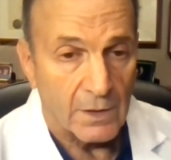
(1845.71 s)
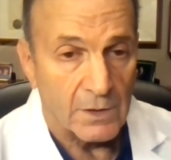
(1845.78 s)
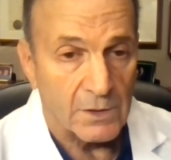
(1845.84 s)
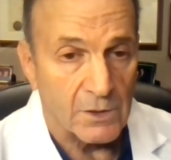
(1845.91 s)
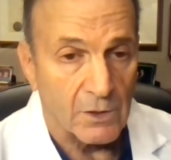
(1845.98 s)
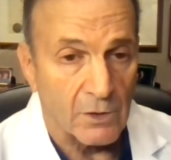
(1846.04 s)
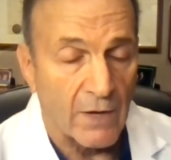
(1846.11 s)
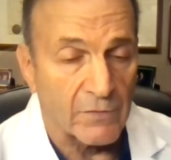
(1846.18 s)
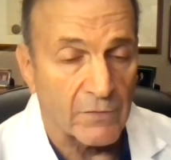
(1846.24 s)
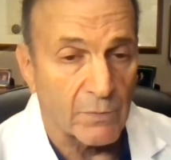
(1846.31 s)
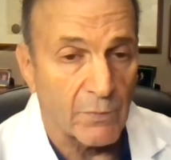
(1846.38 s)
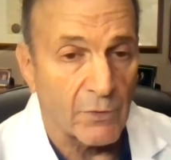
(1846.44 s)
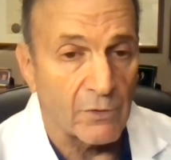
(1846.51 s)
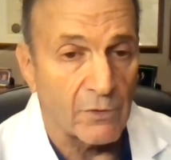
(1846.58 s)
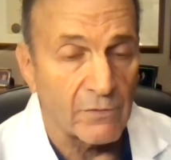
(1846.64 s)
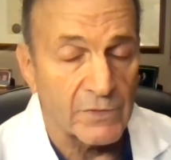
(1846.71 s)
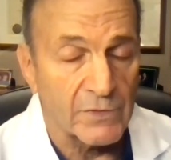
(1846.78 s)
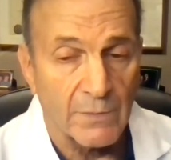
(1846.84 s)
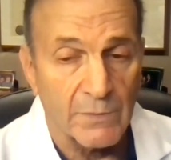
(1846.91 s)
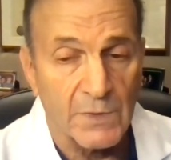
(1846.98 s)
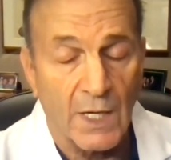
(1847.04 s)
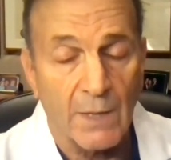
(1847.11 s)
So you have to prove
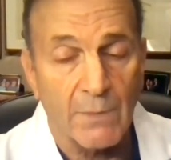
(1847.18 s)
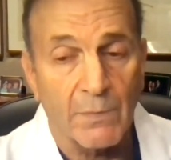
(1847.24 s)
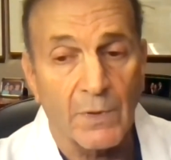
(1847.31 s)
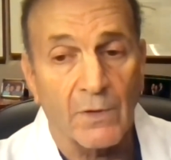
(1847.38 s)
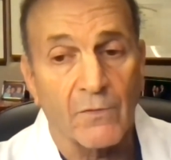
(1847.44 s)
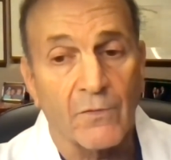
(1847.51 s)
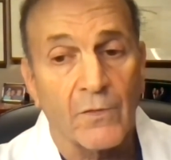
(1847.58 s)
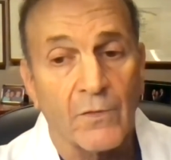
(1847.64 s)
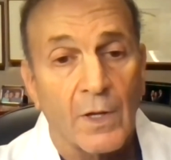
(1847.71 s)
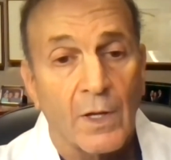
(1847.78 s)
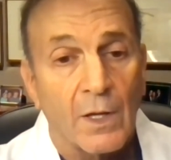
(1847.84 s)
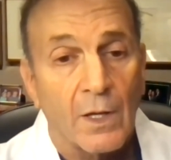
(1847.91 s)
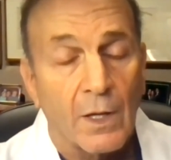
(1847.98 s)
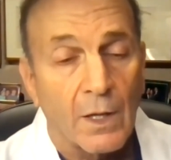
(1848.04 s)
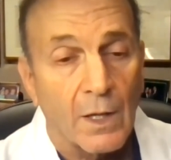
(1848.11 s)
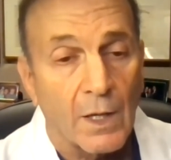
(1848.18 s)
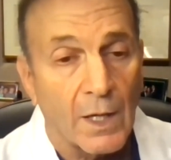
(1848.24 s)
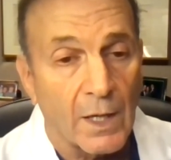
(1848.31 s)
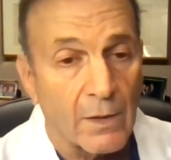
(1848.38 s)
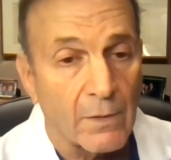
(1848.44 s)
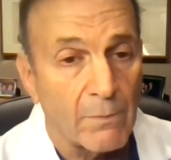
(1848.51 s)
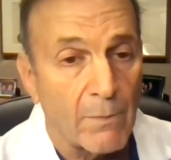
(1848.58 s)
some type
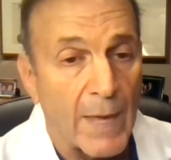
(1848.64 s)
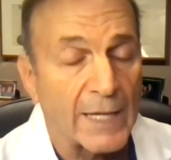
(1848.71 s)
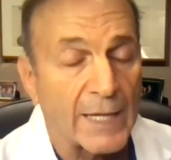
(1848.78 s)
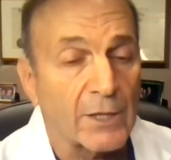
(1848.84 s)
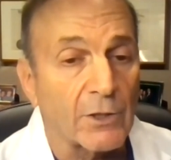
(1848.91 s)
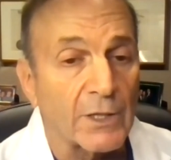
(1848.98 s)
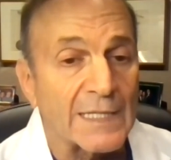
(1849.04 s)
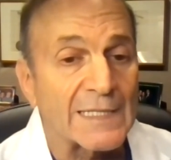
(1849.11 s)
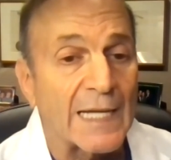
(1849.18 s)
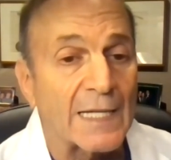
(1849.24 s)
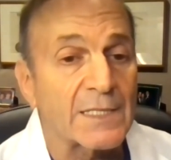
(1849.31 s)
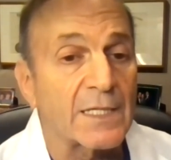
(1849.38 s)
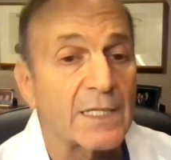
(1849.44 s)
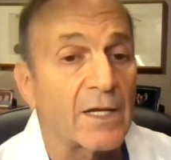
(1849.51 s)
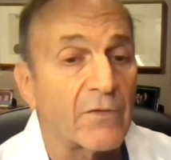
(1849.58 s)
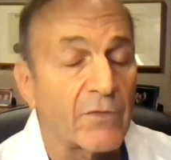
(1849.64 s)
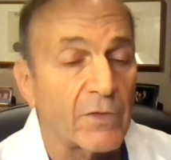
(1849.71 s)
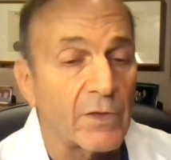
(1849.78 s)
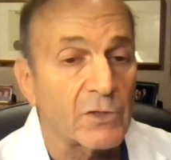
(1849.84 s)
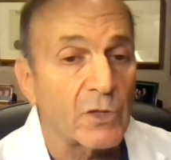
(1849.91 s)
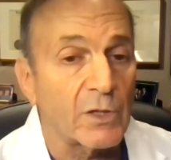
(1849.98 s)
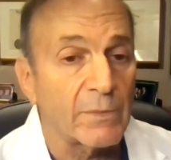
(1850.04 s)
of medical necessity for
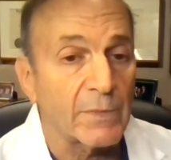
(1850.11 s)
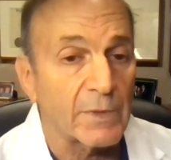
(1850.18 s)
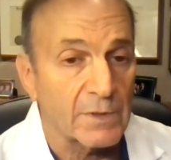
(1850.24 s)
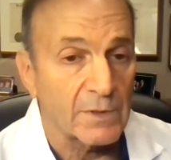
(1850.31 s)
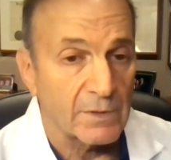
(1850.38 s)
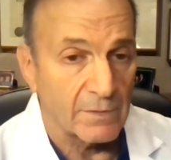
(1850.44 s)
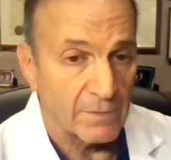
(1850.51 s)
the treatment.